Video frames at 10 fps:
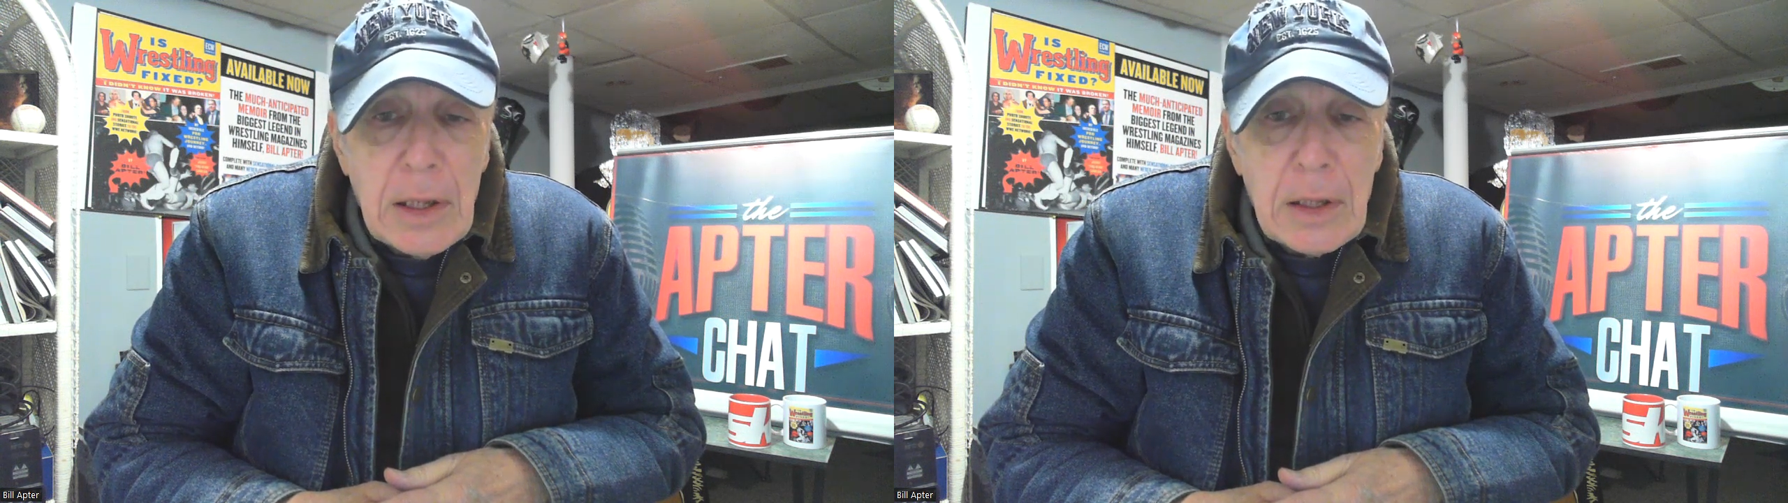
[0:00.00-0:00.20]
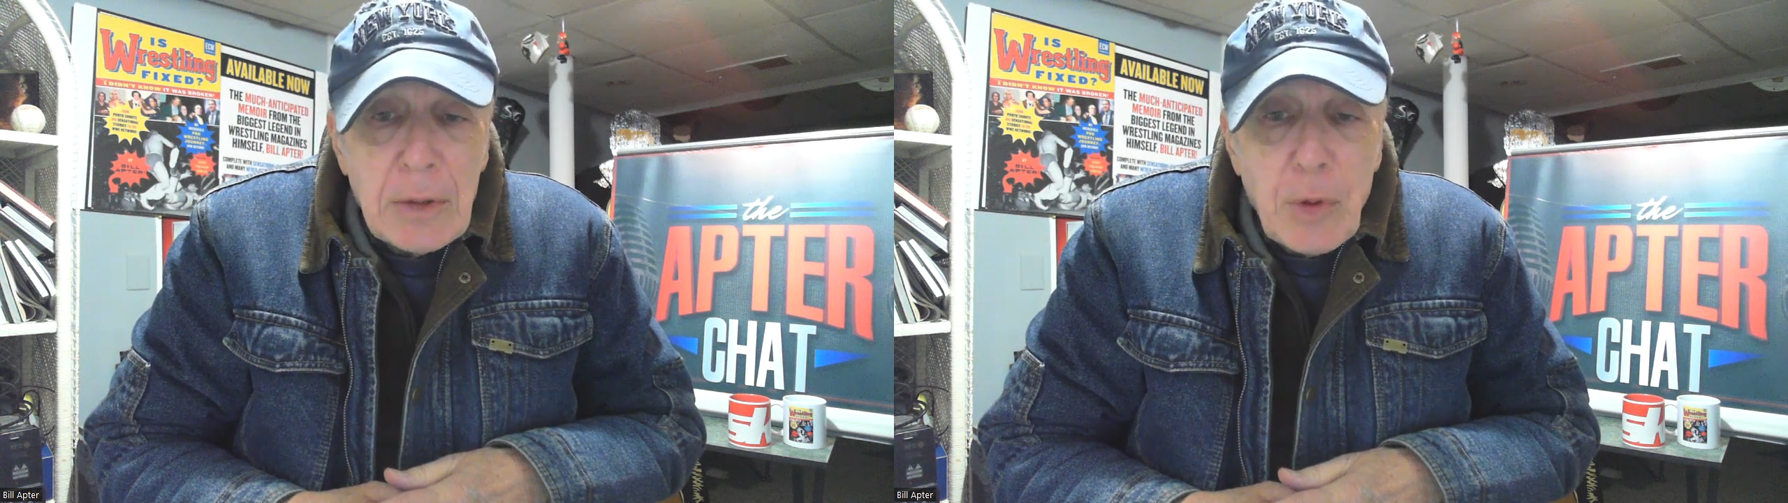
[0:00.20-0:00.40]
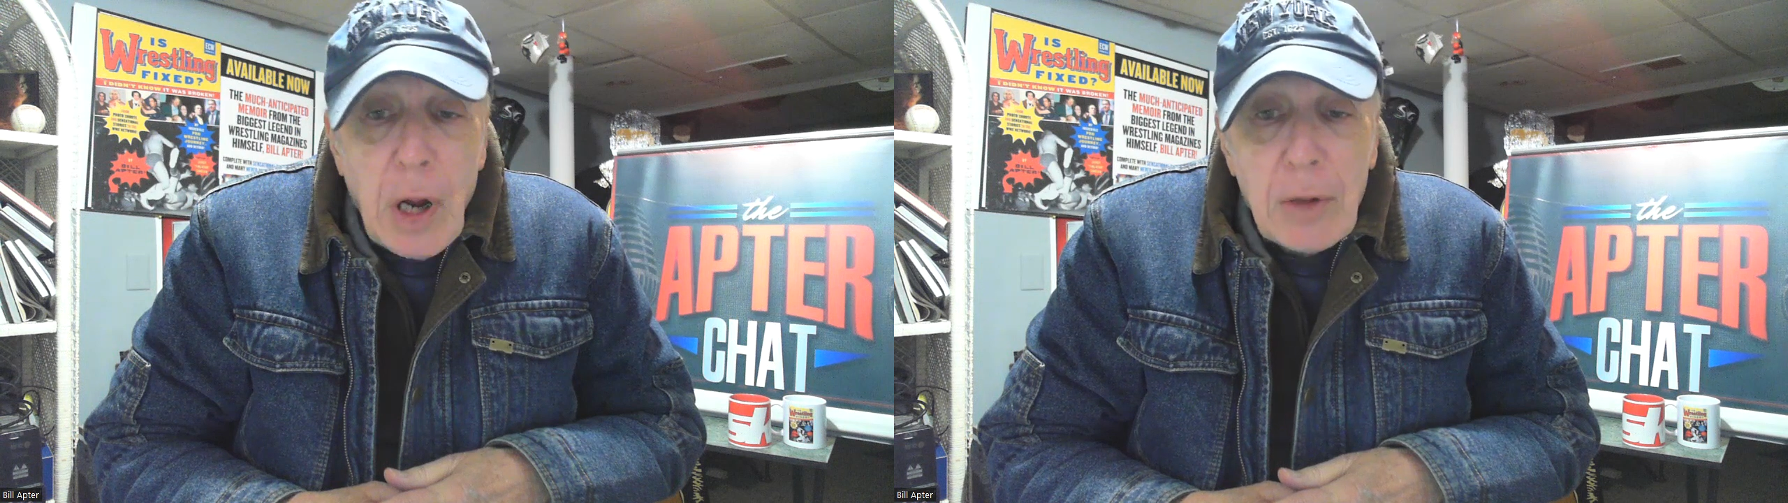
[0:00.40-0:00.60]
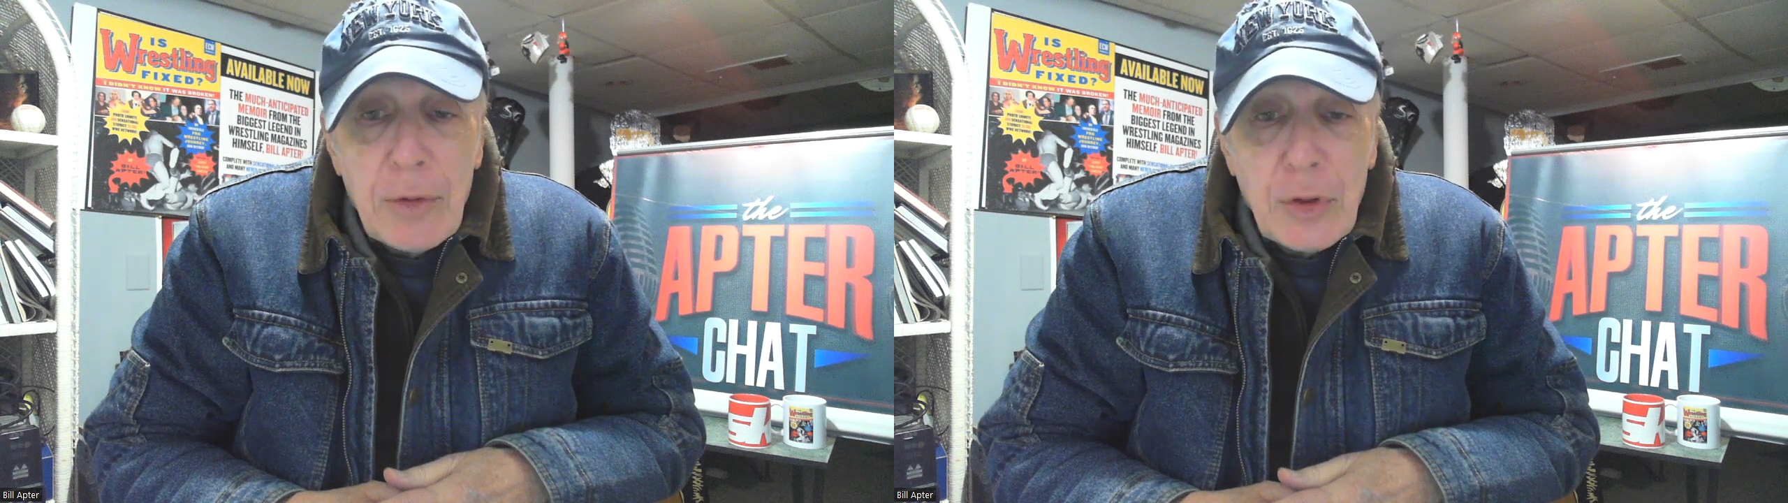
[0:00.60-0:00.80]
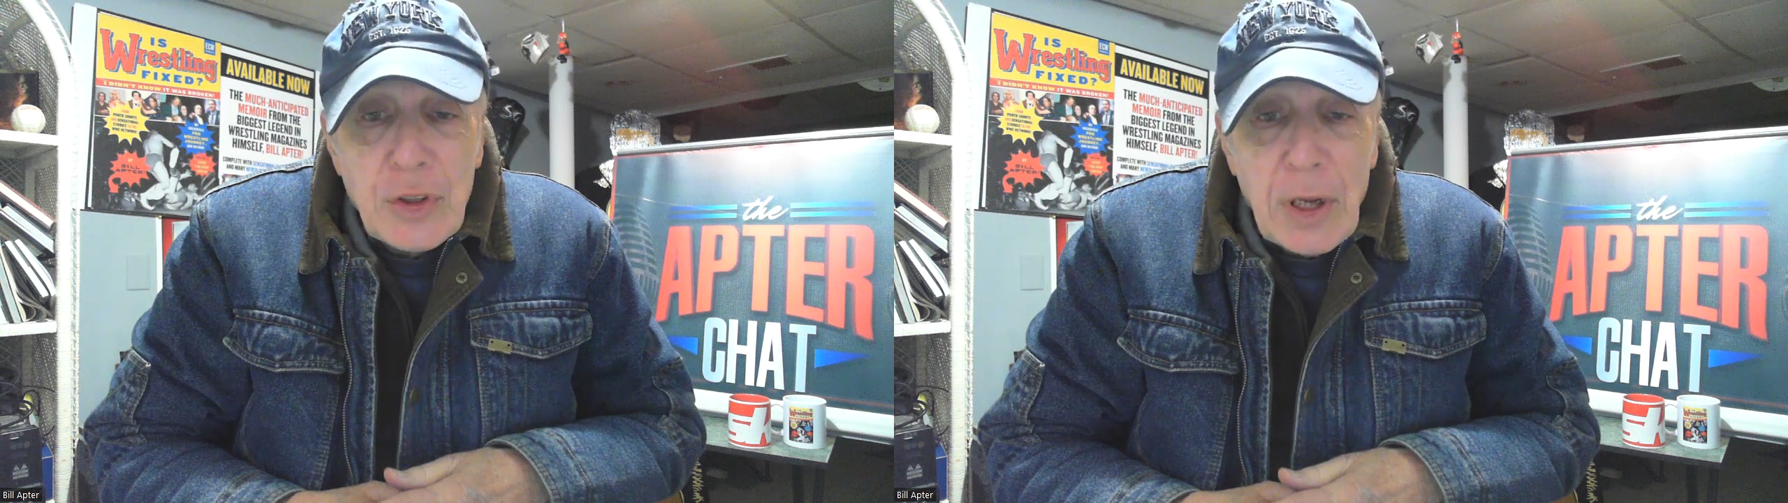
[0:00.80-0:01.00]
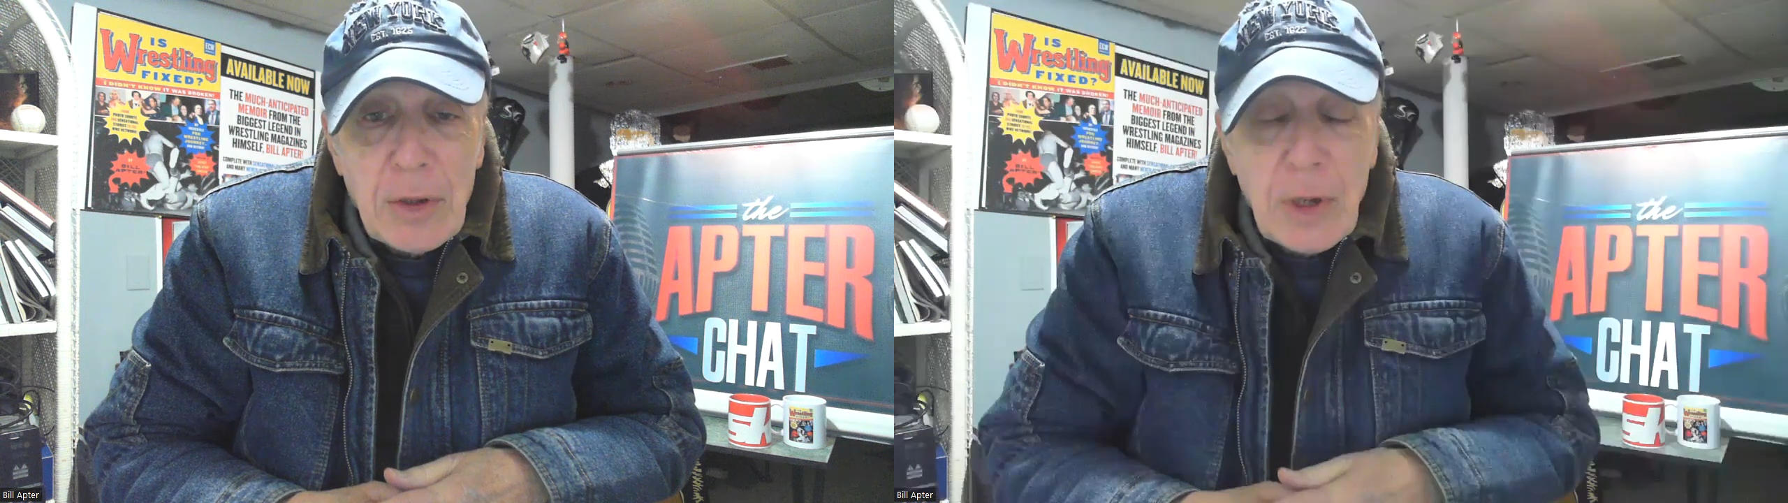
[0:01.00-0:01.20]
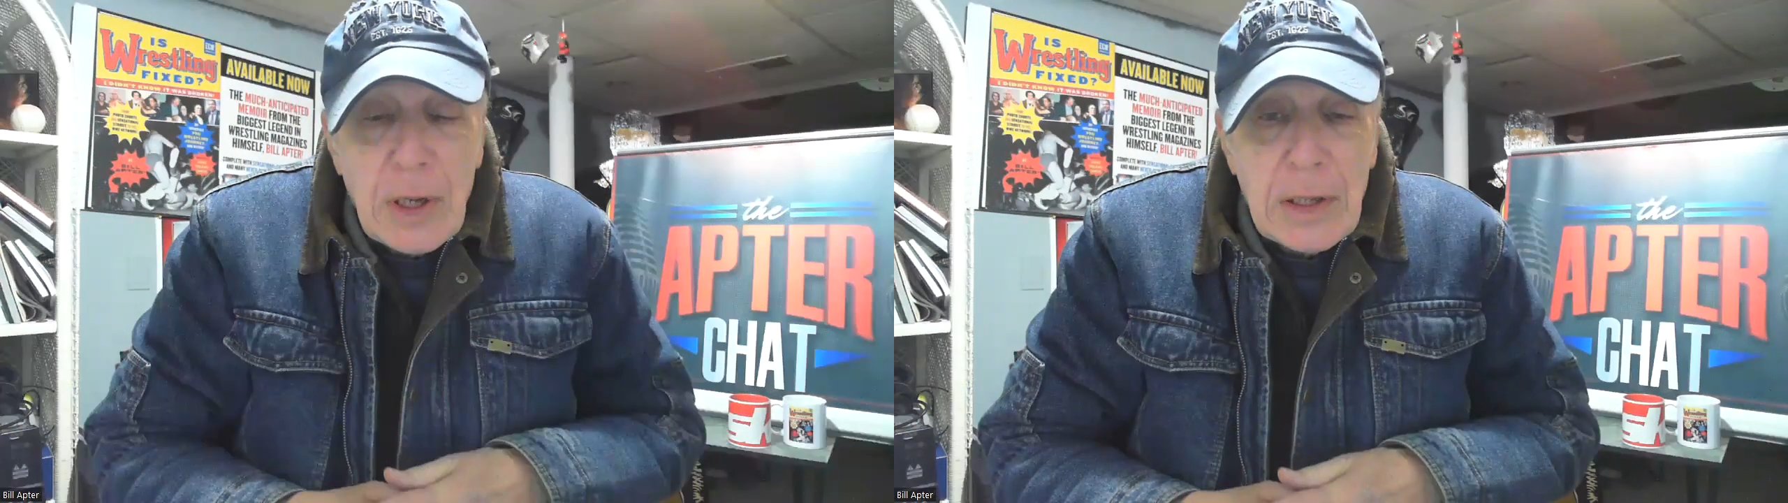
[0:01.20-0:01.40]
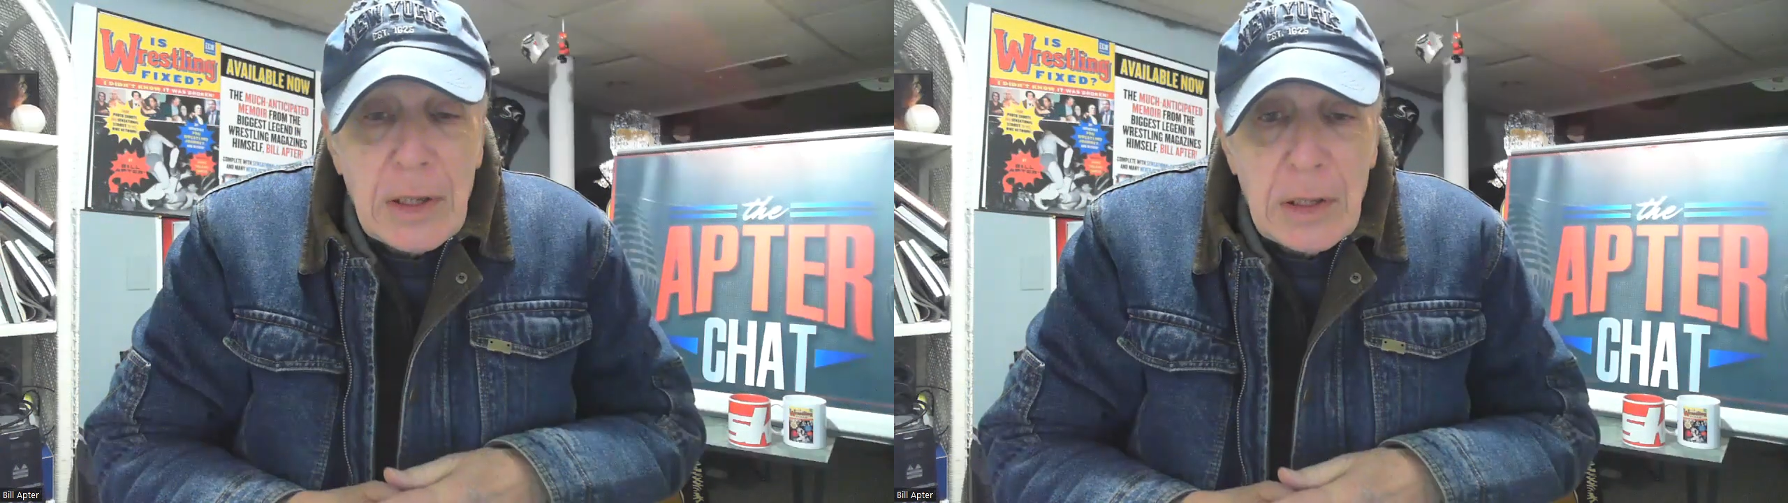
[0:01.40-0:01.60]
and Rockville Center
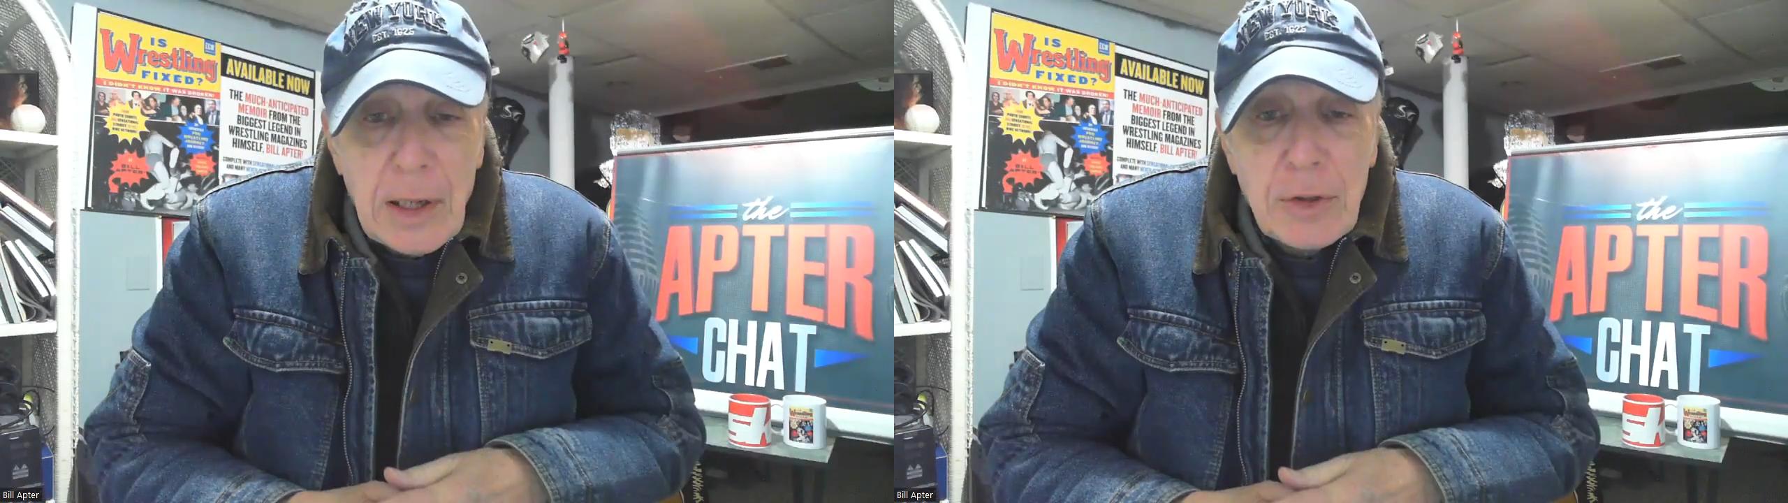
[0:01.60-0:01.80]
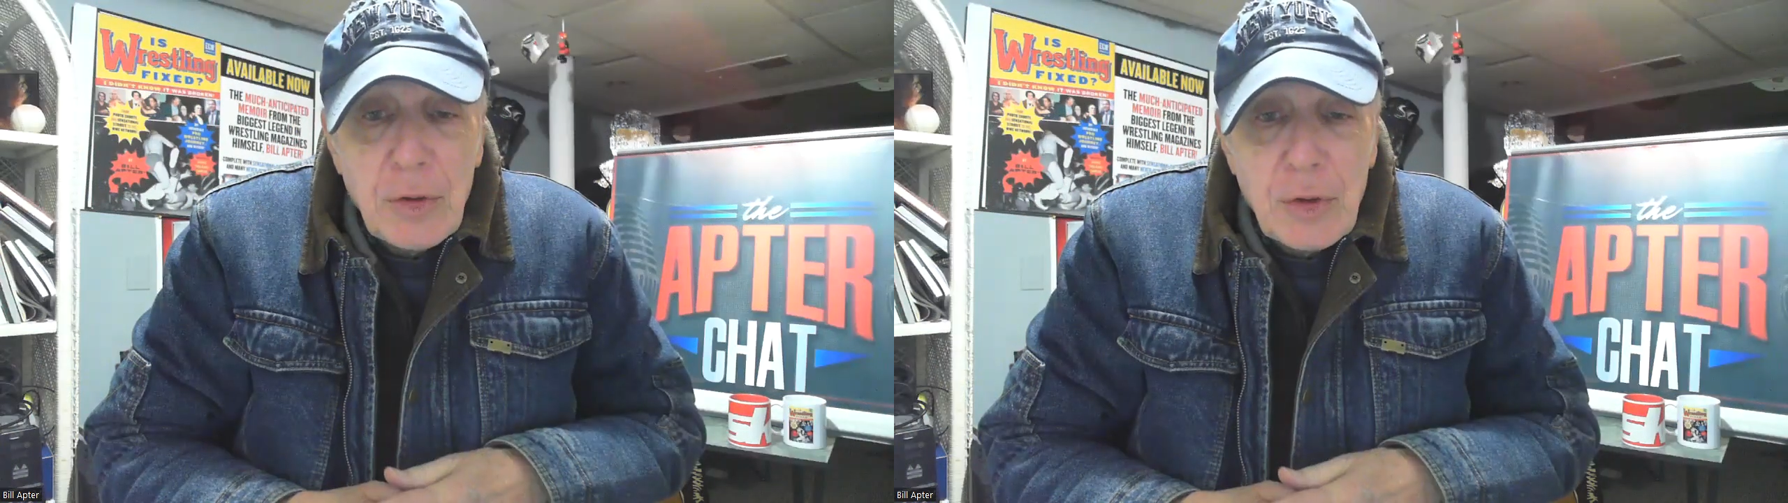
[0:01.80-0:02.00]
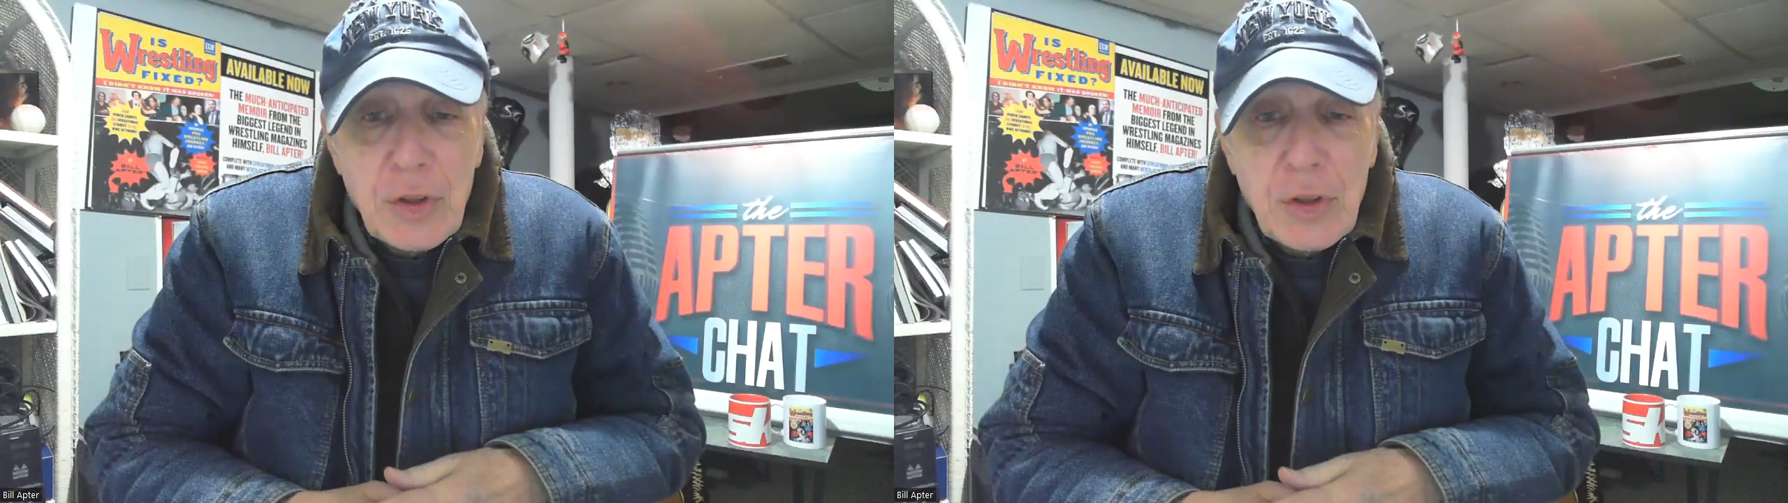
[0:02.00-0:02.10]
at a collector's